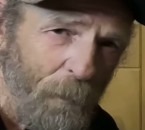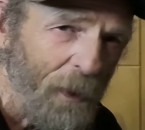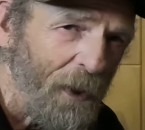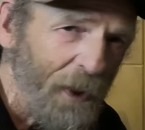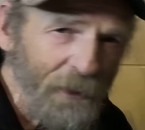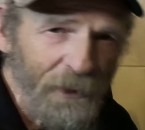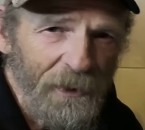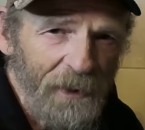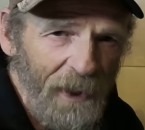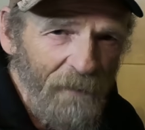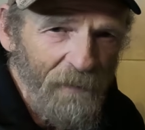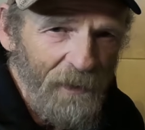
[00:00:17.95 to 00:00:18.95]
We're allergic
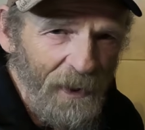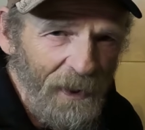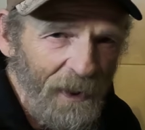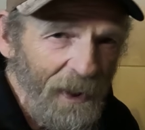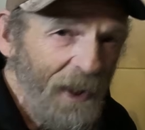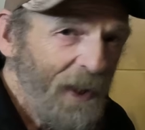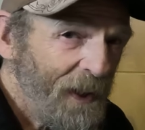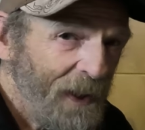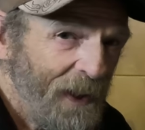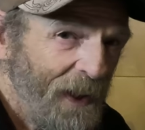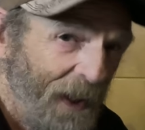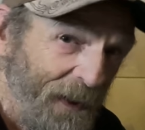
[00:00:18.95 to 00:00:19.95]
to everything.
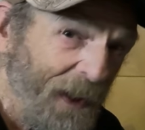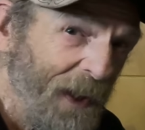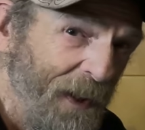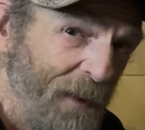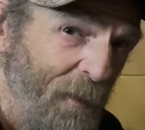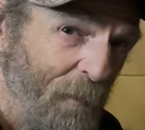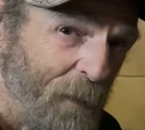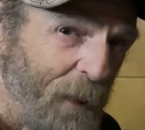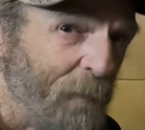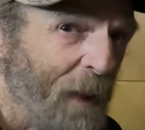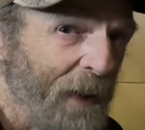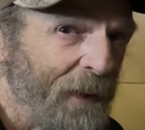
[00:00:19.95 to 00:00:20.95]
And then when
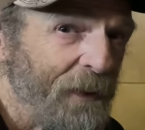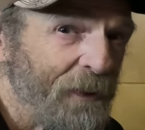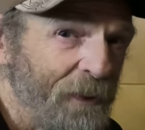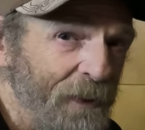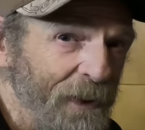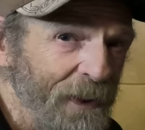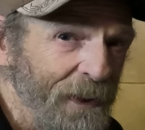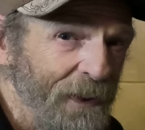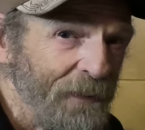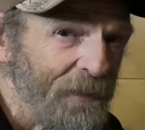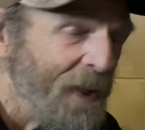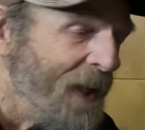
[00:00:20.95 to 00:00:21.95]
you add the
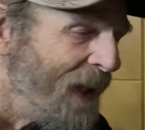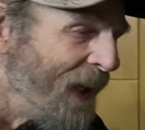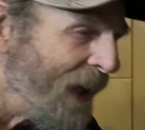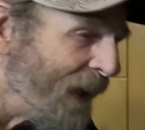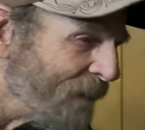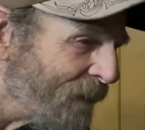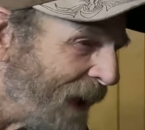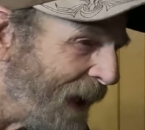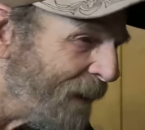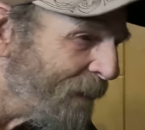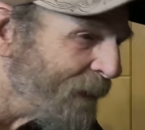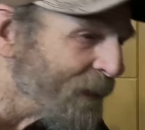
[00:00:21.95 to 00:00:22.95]
trees and the
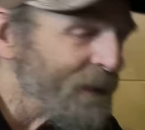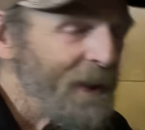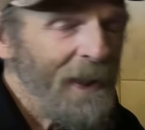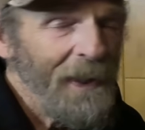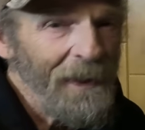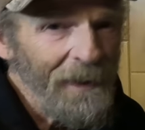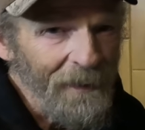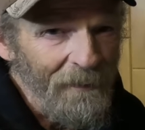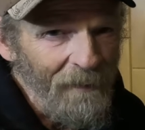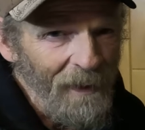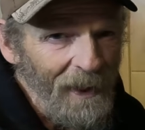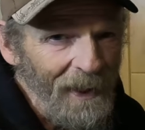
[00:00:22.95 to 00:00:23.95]
flowers and the
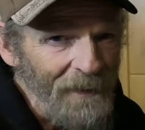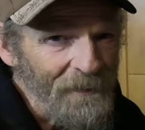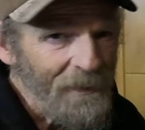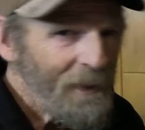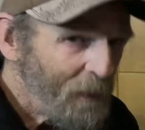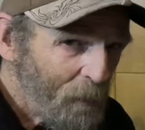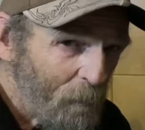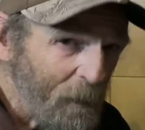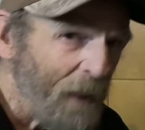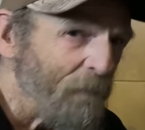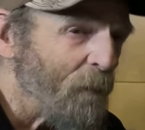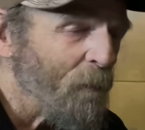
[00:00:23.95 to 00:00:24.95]
grass,
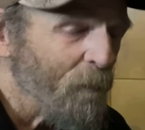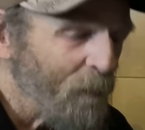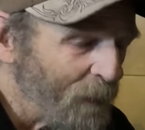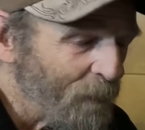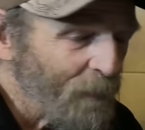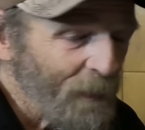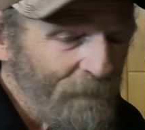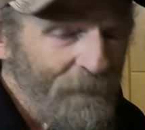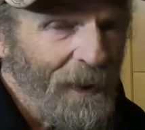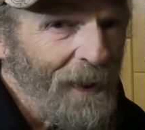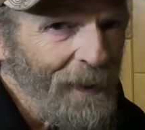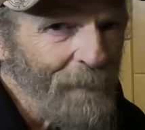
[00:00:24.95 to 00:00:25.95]
we have a real rough
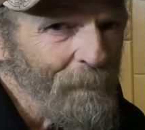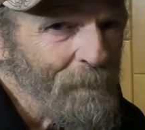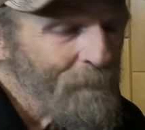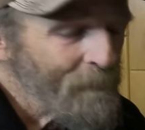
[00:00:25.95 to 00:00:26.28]
time.